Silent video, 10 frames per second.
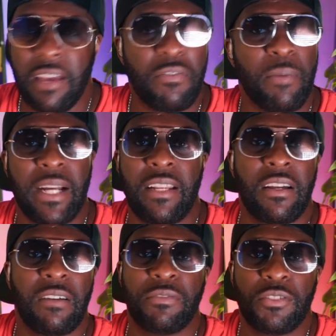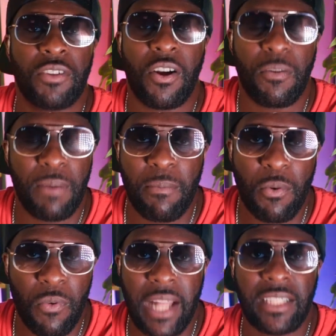everybody loves to talk about
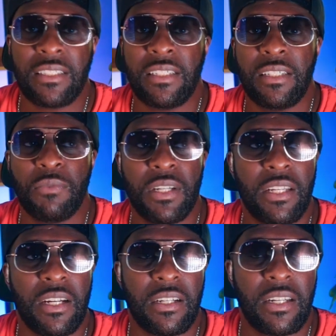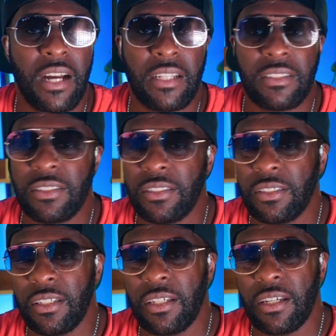morality when they are not
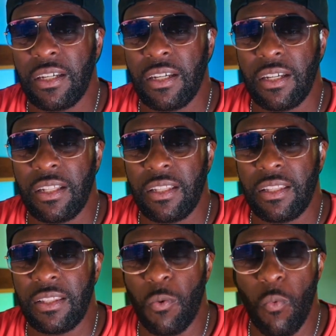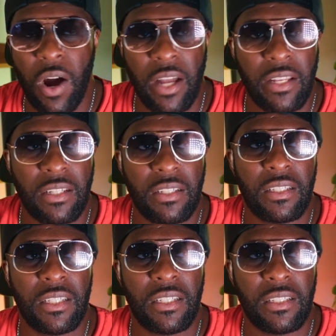the one
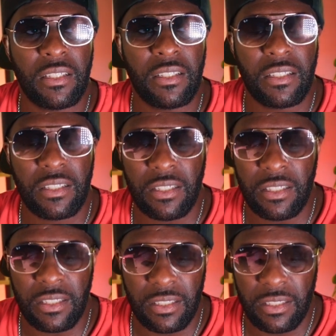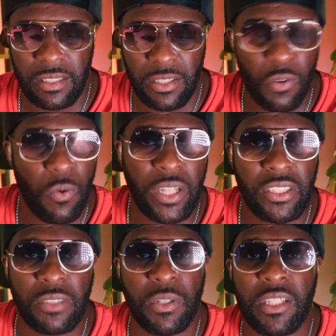in, in, in
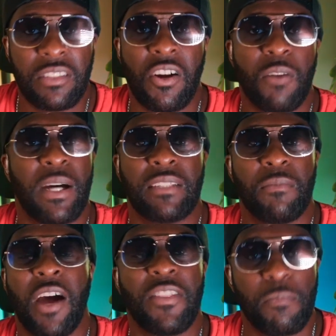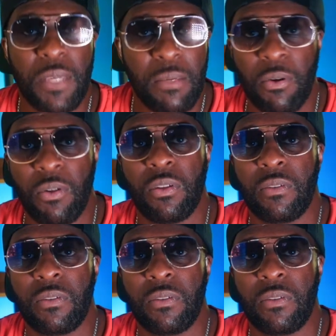question, when they talk about other people.